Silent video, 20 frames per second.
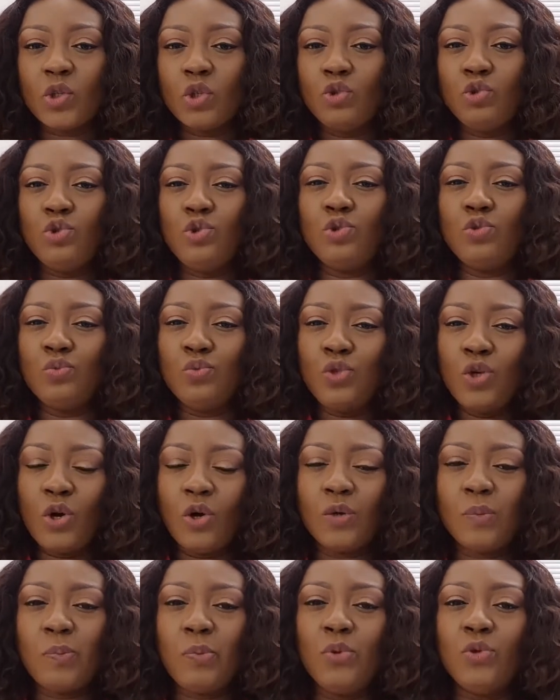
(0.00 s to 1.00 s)
do
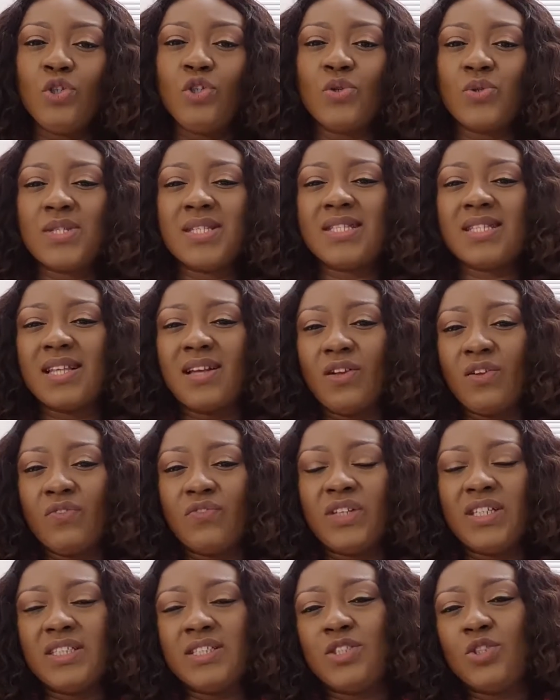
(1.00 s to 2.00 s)
not put yourself
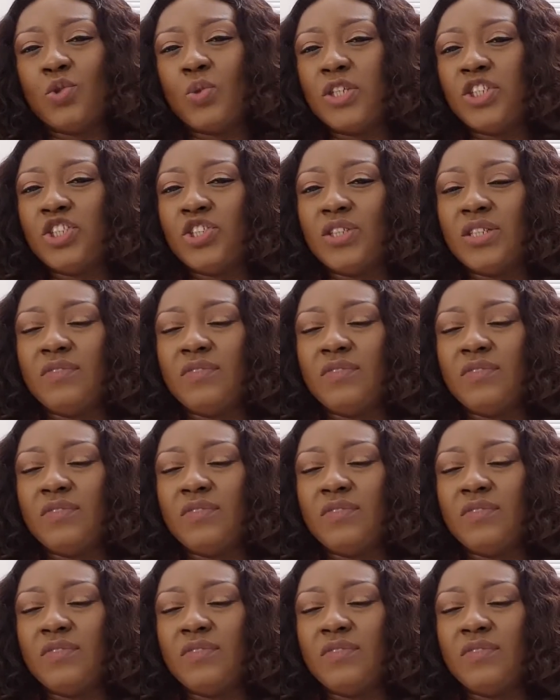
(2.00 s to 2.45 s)
in a situation,